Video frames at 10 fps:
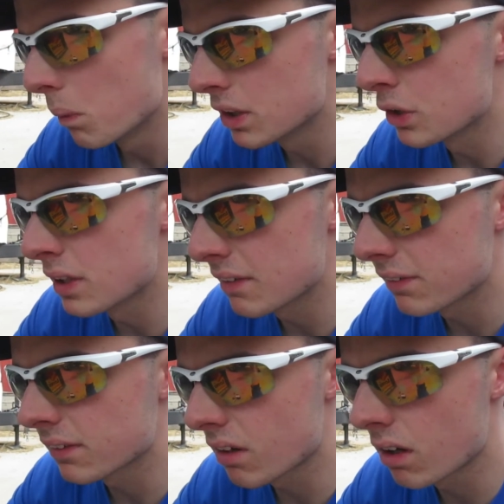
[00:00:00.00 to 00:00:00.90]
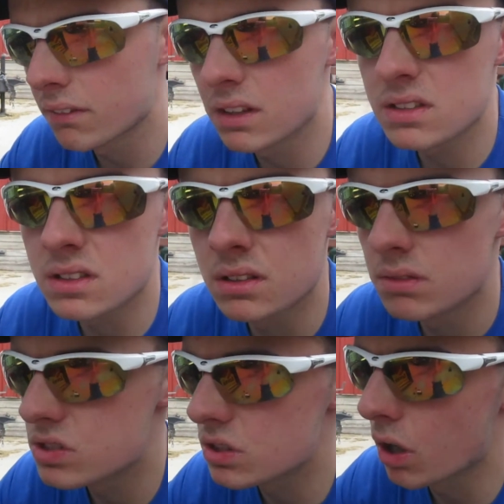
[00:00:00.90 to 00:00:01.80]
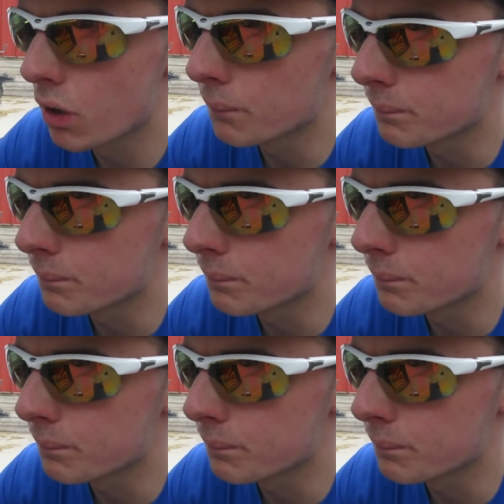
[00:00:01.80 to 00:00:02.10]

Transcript: doing it for the wrong reason. So